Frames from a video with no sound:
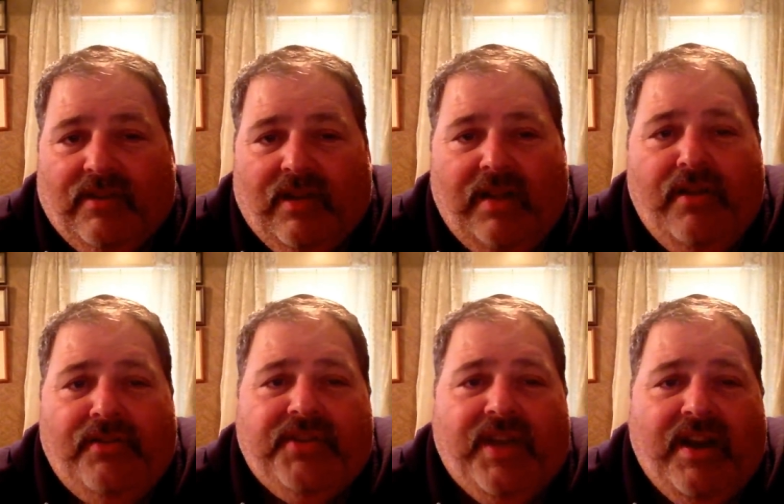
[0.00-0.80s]
I know
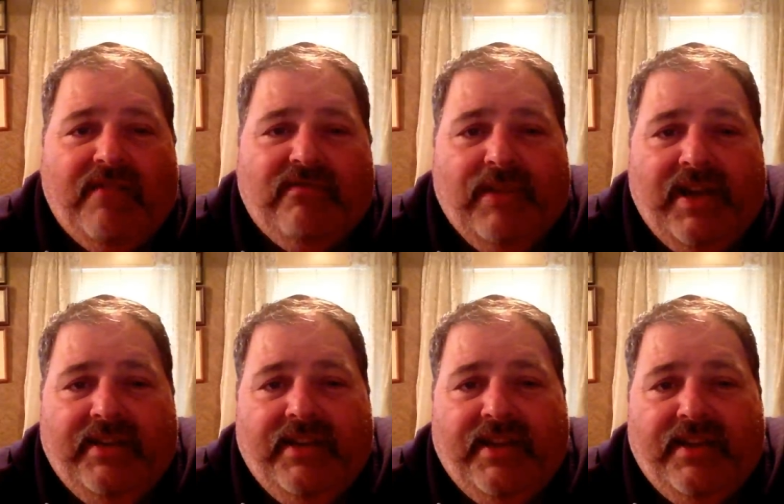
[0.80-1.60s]
it's not
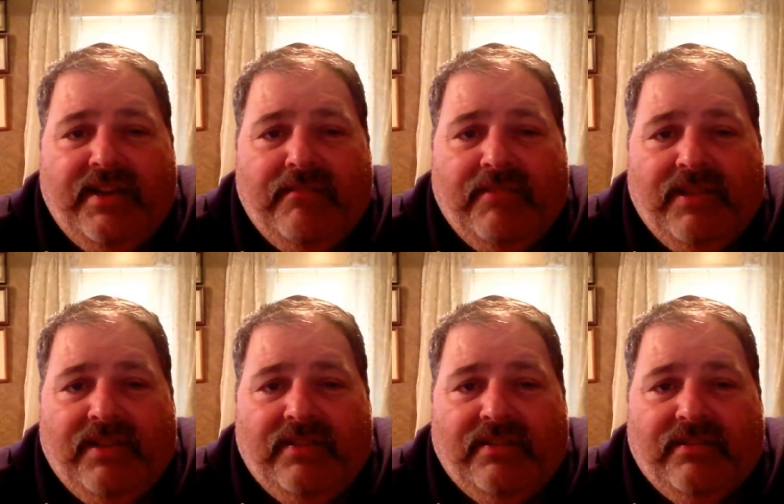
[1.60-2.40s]
everybody down there, but